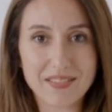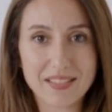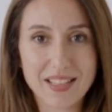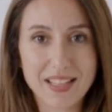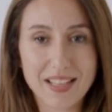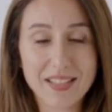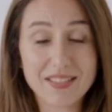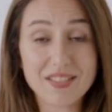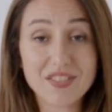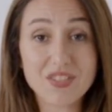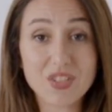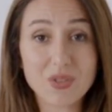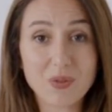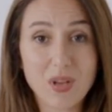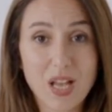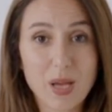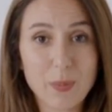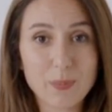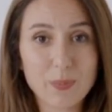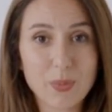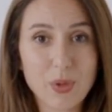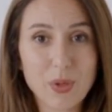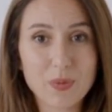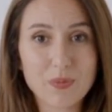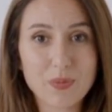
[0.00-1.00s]
the Instagram
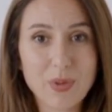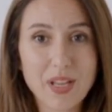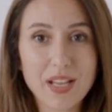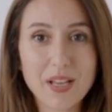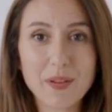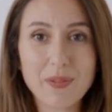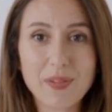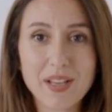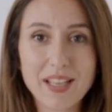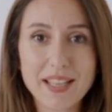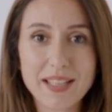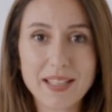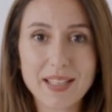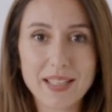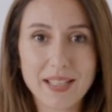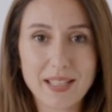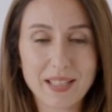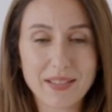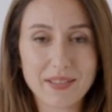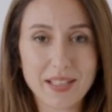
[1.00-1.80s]
profile link